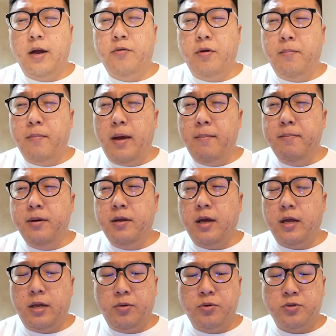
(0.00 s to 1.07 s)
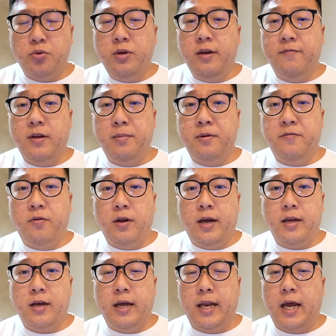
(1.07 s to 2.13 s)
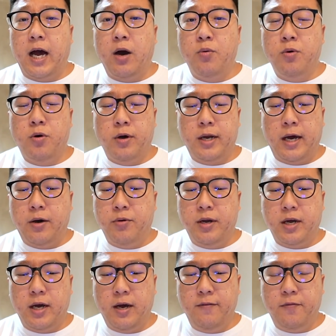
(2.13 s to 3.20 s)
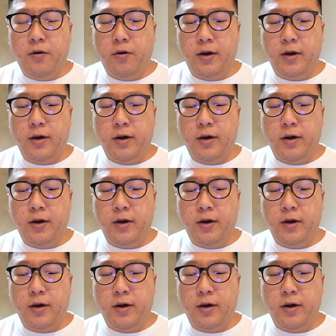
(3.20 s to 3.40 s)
remember that it was only available for like an hour or an hour and a half.